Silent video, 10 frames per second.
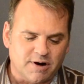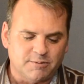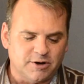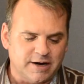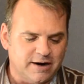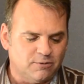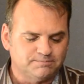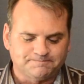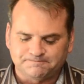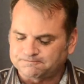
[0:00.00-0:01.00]
Robert now.
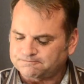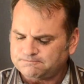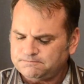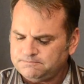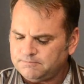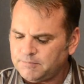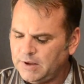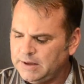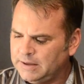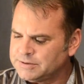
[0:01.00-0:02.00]

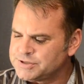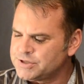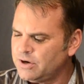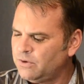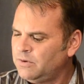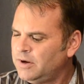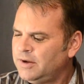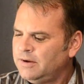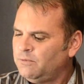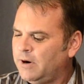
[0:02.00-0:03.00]
And so
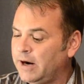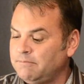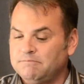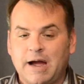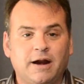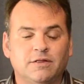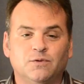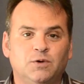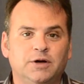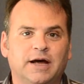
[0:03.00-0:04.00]
when I'm out of the
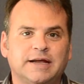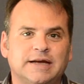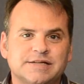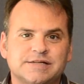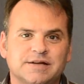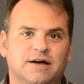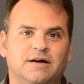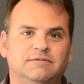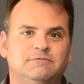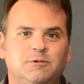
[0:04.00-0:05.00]
wood, I guess
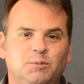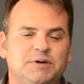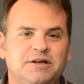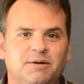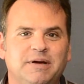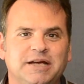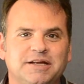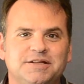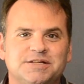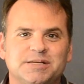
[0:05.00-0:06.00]
we'll be done
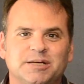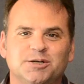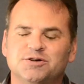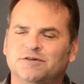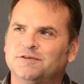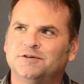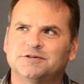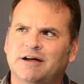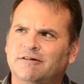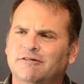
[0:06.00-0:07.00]
making these signature
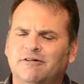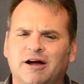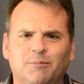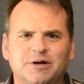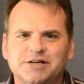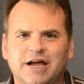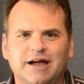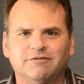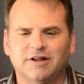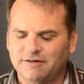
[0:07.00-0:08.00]
flutes. I don't know how much I
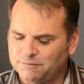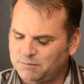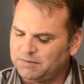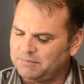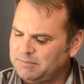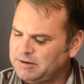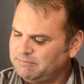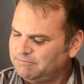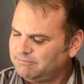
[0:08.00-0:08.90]
have left, but maybe